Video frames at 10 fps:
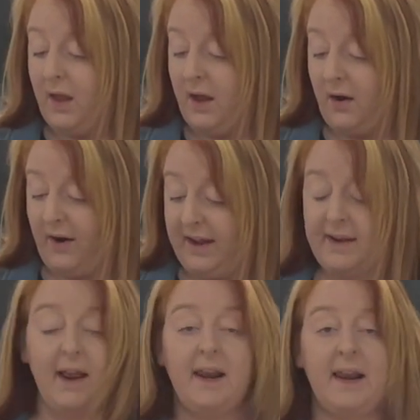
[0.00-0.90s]
Alright,
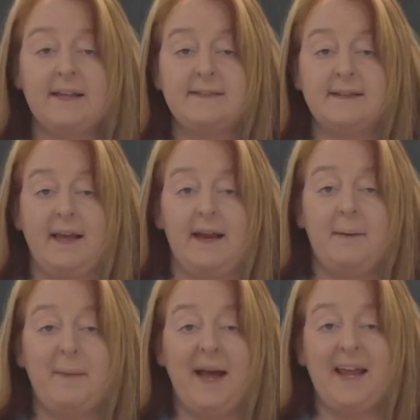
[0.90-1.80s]
let's get
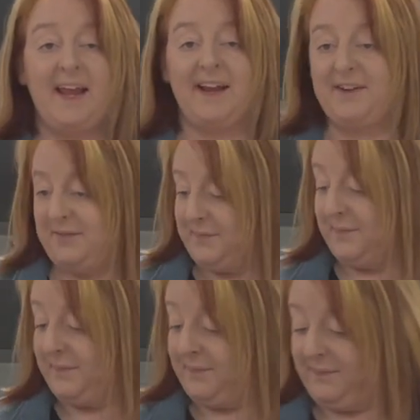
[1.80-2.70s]
unpacking.
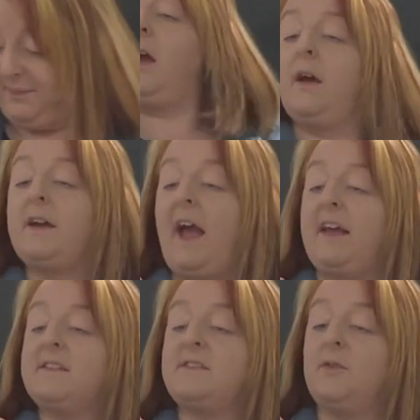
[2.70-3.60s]

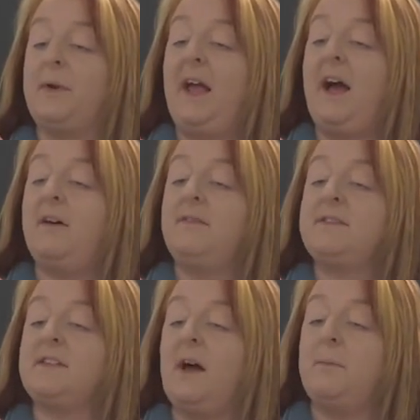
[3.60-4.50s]
Okay, so we have
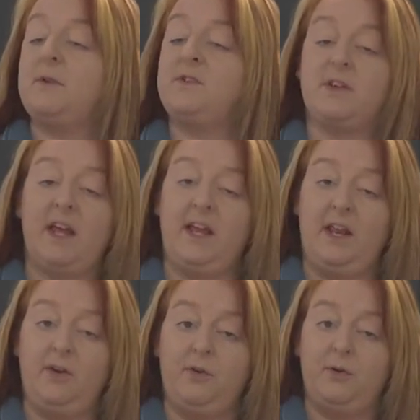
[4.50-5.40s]
some
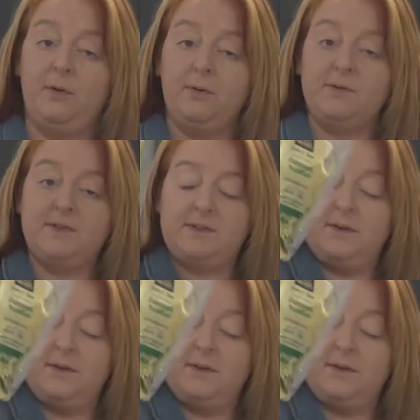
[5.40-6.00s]
zucchini noodles,